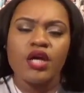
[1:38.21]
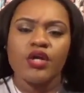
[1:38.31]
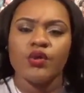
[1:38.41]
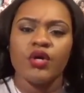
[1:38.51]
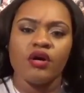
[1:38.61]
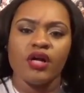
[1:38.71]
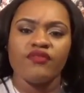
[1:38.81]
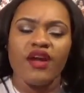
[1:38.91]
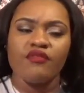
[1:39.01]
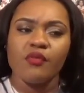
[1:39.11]
You know, if
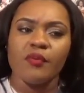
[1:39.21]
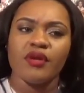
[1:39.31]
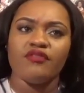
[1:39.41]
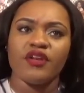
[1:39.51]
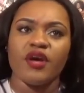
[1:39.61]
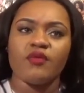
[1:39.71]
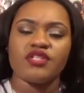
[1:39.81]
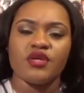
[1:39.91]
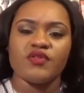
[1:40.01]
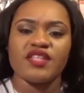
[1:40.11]
y'all remember the video was
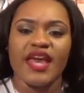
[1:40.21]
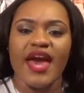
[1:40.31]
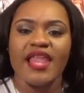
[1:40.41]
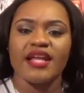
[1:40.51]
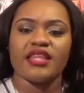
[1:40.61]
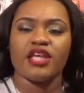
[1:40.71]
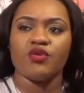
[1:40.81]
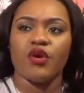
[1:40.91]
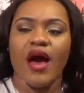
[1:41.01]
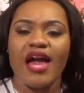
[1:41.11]
So Sick, it had like the,